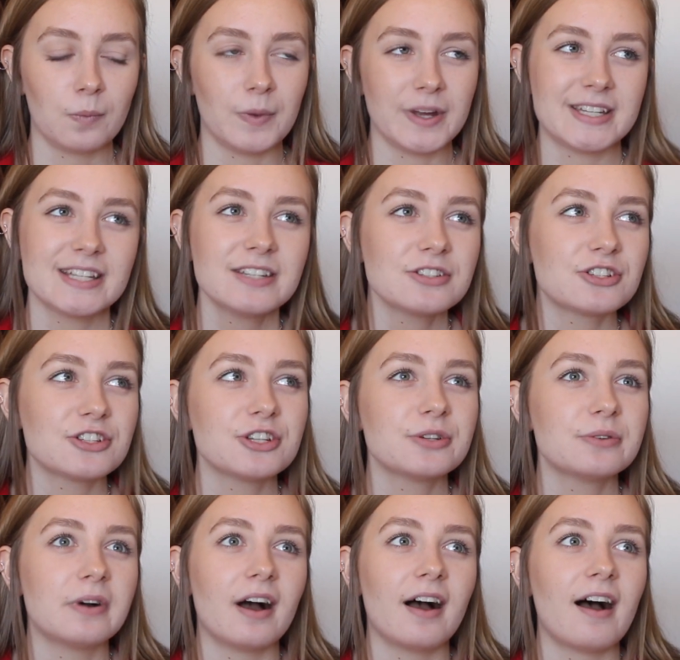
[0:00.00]
we didn't
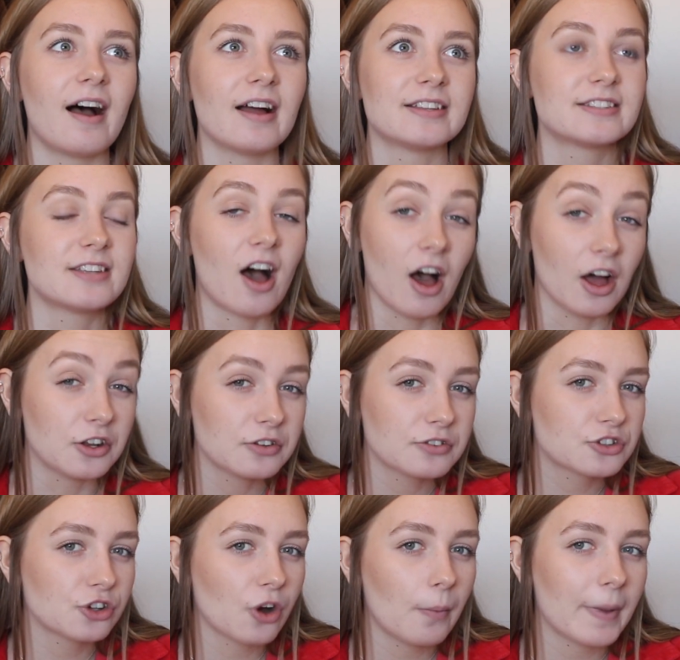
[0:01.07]
do a ton
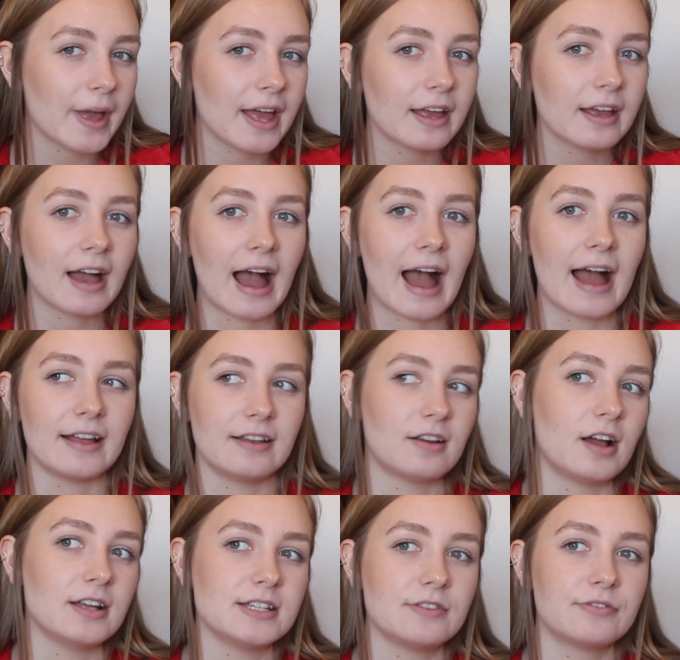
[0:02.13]
of shopping and
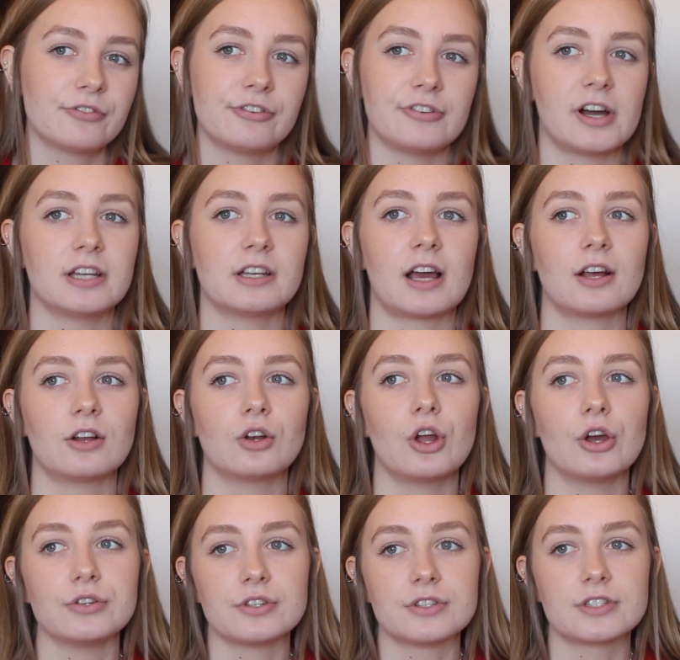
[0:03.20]
I didn't find like
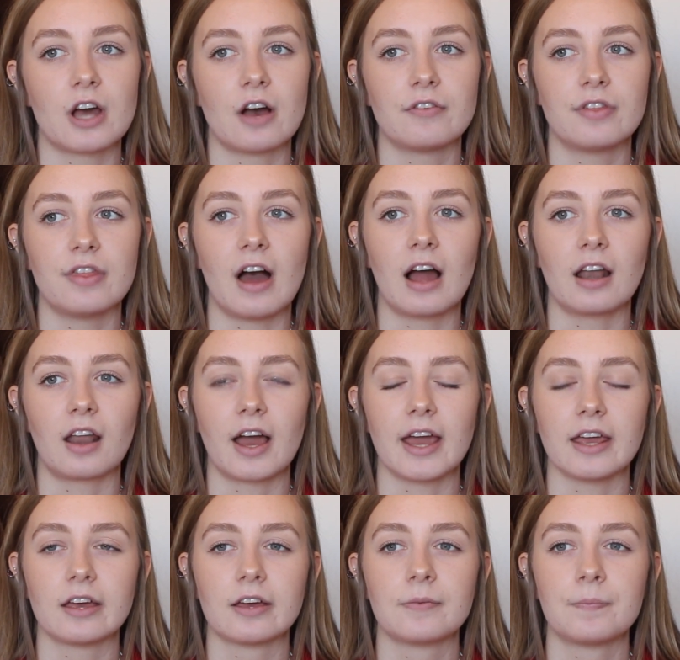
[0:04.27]
loads of stuff that
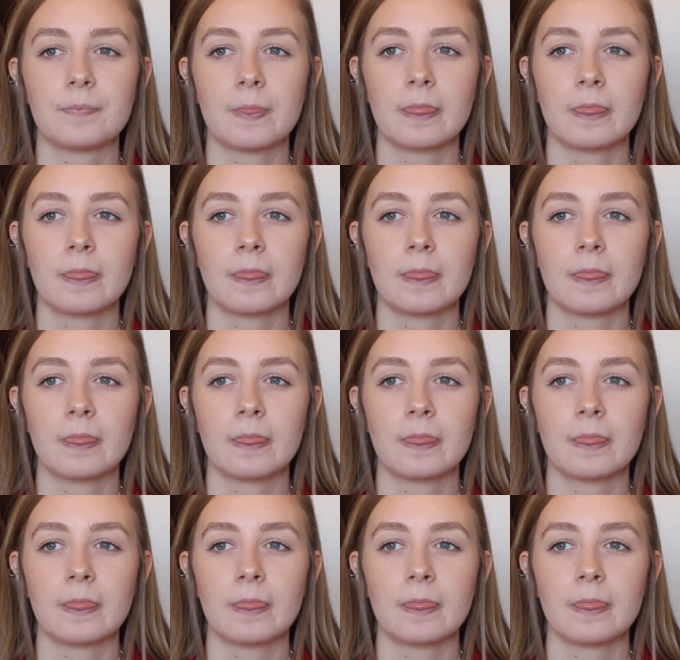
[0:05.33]
like,